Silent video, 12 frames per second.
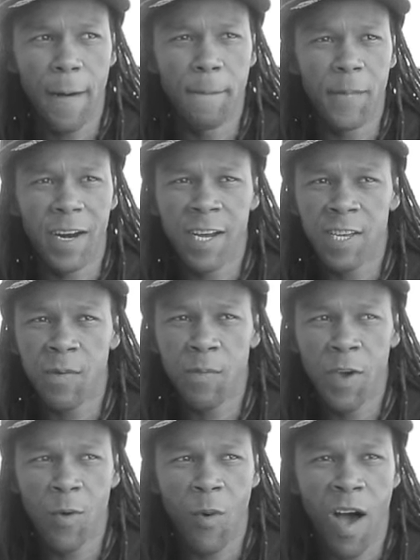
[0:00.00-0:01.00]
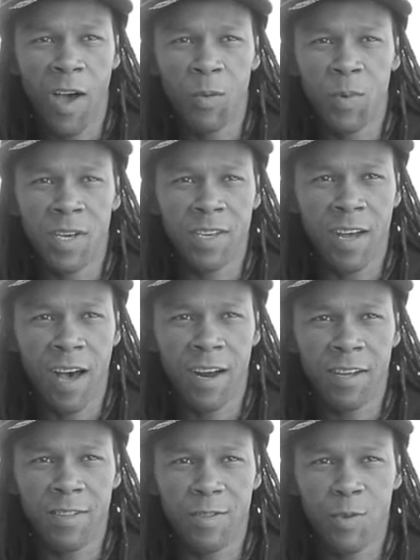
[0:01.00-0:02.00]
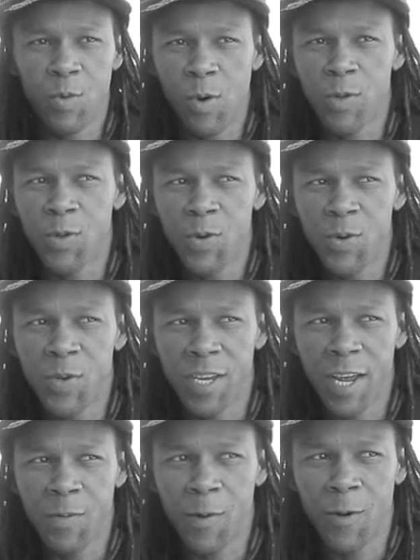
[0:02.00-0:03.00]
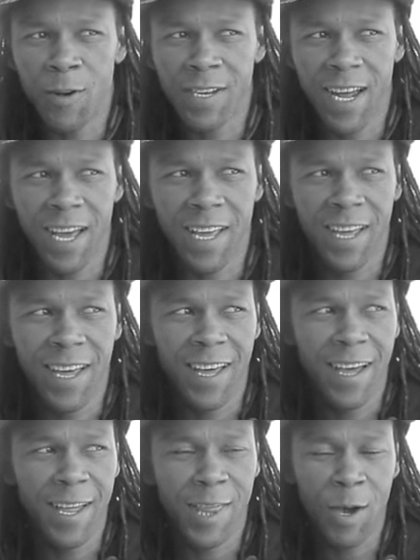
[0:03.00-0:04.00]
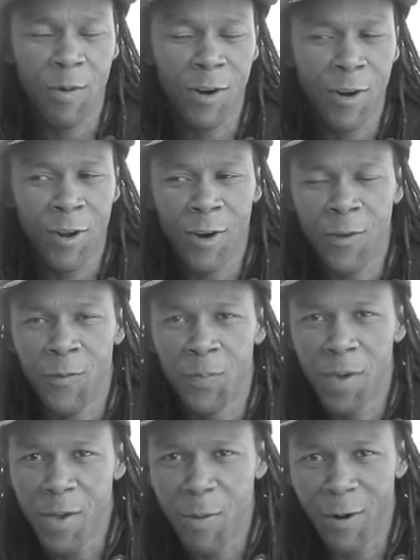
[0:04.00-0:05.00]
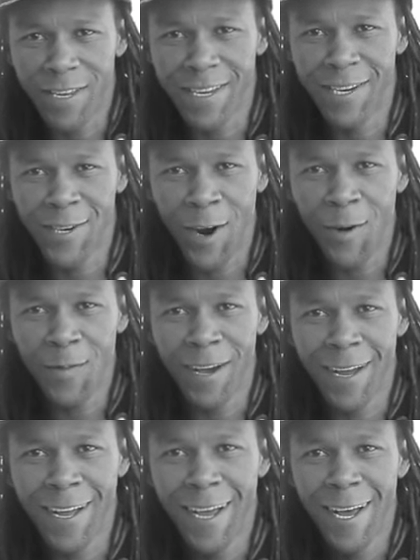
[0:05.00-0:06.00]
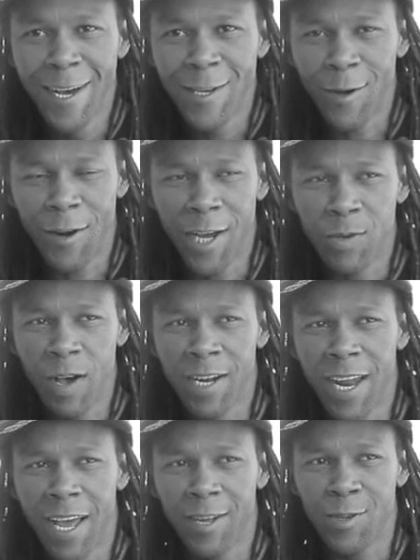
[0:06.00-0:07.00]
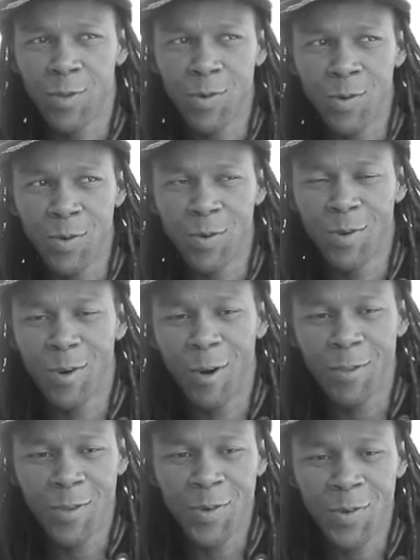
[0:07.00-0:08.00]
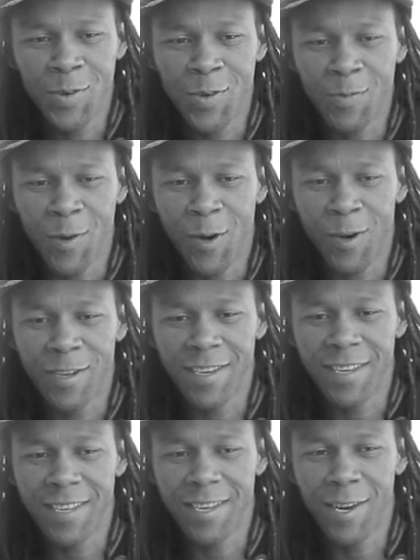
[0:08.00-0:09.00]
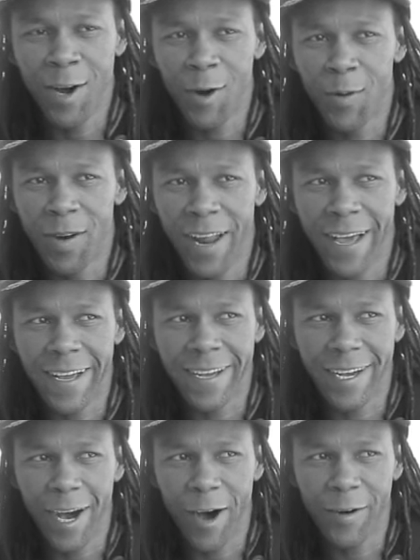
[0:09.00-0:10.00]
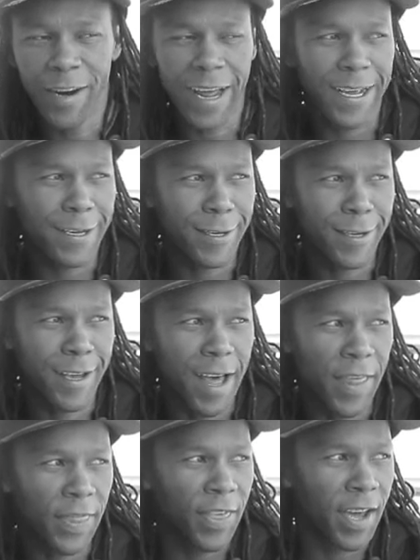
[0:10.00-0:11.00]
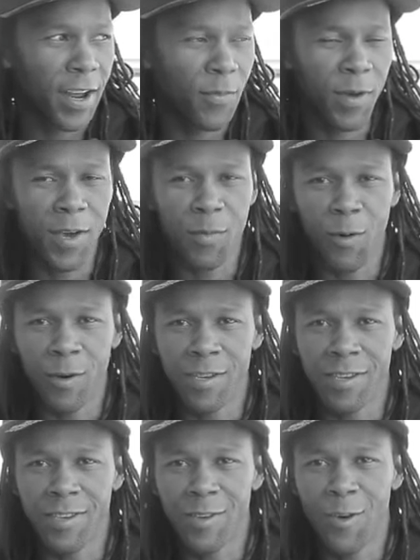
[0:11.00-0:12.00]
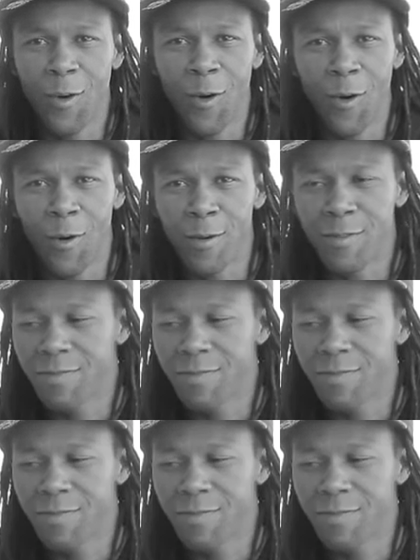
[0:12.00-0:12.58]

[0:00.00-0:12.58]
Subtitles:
The reason being why we started 2-on-2s is because like there were not a lot of b-boys in Joburg, so that's why it's like 2-on-2s, because you know there were like only like 30 b-boys or